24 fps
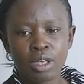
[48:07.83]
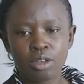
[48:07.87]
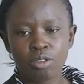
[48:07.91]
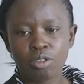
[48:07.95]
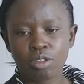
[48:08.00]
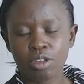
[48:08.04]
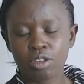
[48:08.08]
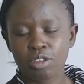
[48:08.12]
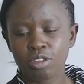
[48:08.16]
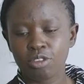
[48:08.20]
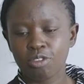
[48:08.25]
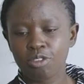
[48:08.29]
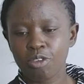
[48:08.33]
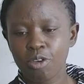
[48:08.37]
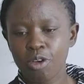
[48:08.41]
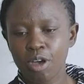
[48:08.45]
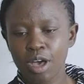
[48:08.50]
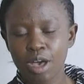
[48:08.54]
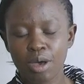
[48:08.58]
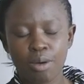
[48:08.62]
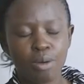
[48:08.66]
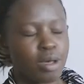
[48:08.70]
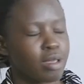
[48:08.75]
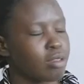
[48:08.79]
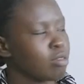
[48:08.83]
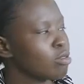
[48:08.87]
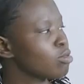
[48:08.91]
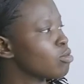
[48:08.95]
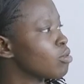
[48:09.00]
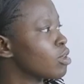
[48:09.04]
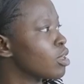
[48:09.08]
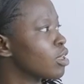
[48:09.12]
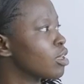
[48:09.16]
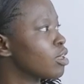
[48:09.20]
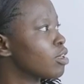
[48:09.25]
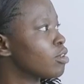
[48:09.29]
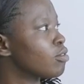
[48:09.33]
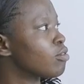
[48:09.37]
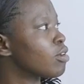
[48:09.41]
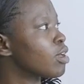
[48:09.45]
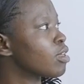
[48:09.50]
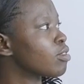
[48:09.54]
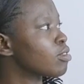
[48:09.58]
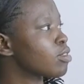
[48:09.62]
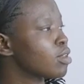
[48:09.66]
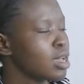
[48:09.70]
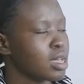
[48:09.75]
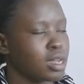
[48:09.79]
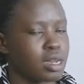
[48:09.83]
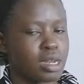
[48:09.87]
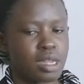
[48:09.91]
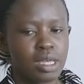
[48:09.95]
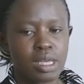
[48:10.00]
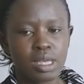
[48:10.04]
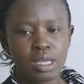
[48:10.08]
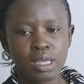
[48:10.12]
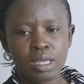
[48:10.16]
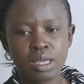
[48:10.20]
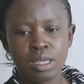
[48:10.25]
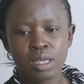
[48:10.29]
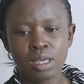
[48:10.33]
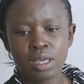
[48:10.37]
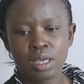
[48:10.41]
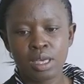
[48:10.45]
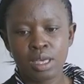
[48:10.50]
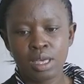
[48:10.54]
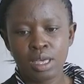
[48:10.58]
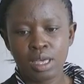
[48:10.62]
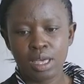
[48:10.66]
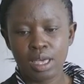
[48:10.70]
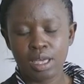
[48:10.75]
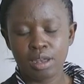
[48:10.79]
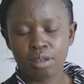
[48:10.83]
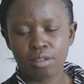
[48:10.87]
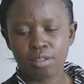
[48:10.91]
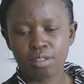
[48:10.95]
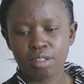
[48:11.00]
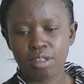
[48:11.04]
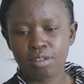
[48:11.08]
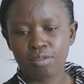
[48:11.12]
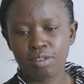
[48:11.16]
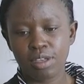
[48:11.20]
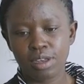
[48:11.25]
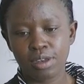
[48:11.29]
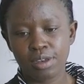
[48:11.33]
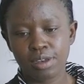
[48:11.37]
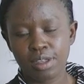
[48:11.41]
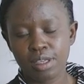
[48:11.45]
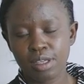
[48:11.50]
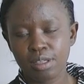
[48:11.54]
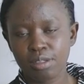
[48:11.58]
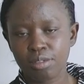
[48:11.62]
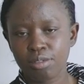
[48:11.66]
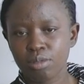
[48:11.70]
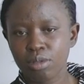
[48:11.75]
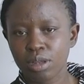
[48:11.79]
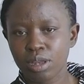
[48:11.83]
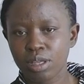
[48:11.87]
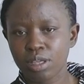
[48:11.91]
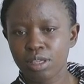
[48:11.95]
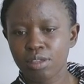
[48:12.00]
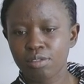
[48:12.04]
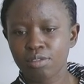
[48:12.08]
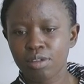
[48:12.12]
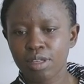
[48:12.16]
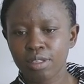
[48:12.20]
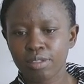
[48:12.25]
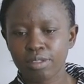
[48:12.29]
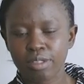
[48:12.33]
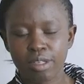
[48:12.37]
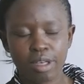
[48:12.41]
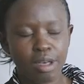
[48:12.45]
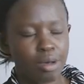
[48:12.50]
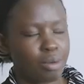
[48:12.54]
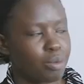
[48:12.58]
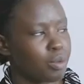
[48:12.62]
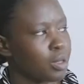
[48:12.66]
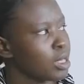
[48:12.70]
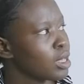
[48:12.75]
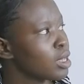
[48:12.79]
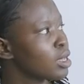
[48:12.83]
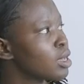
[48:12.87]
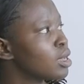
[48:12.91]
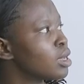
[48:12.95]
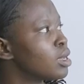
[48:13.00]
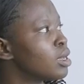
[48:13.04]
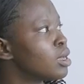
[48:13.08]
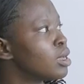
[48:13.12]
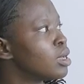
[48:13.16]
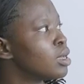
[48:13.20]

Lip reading: 24 hours will give us a day, and 7 days will give us a week.